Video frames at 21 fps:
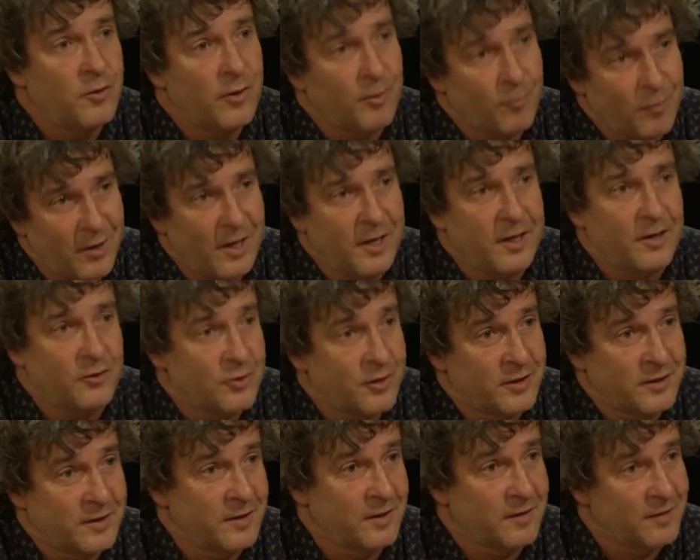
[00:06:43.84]
doing really
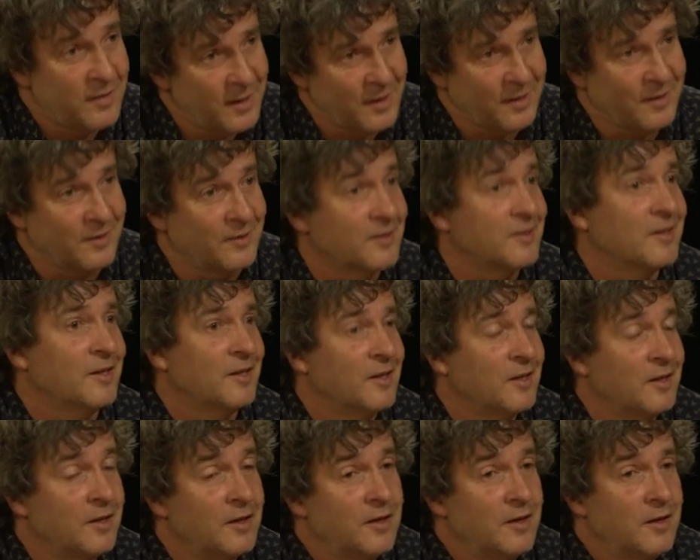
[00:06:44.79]
interesting things.
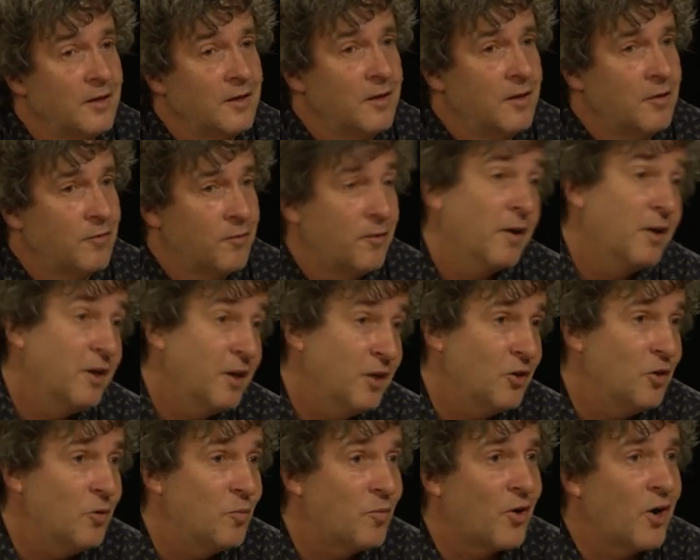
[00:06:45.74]

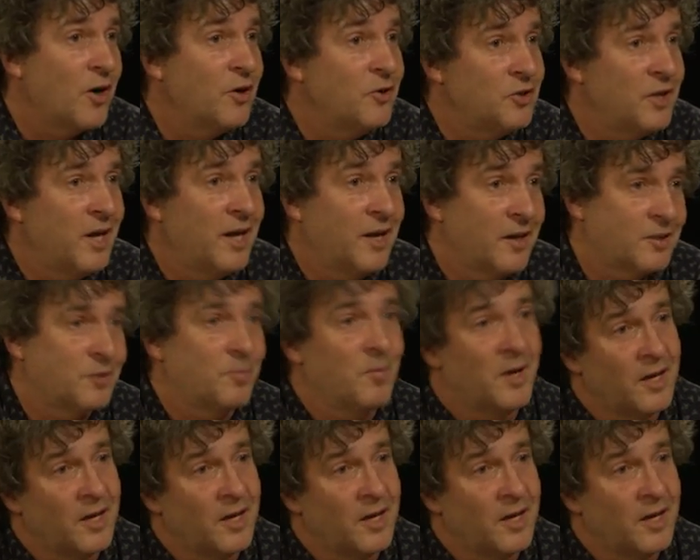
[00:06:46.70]
Funding new projects,